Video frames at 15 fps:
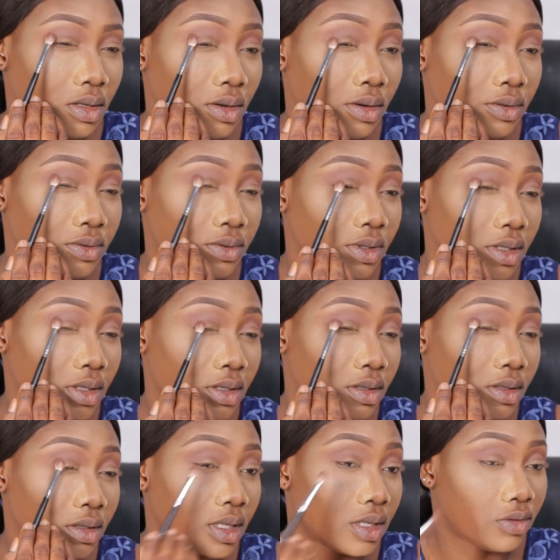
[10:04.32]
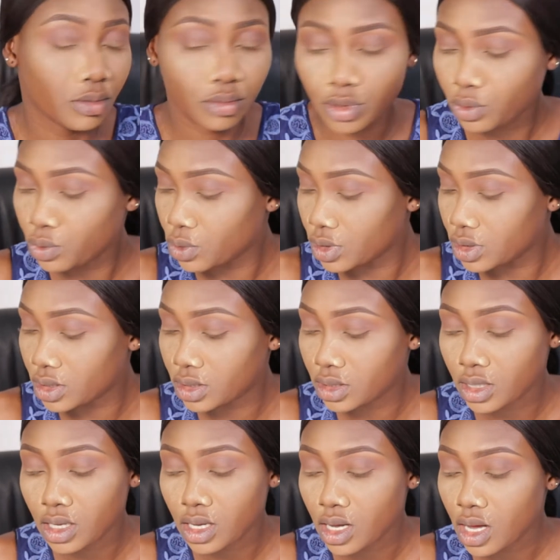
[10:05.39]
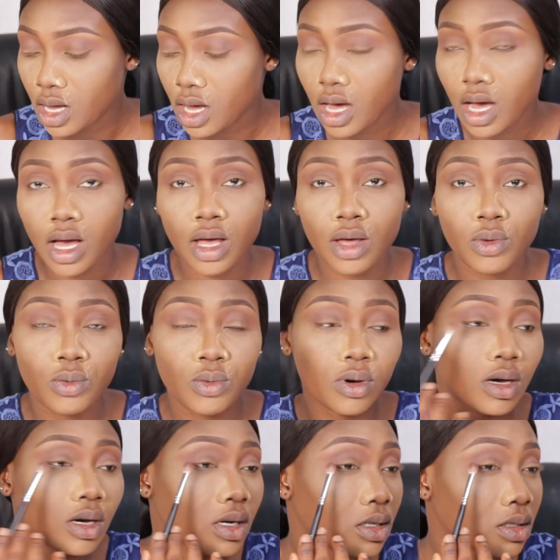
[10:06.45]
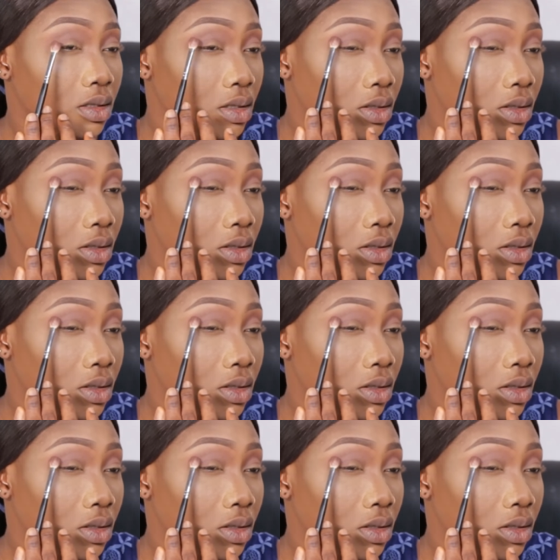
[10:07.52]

coffee is not giving me what I want,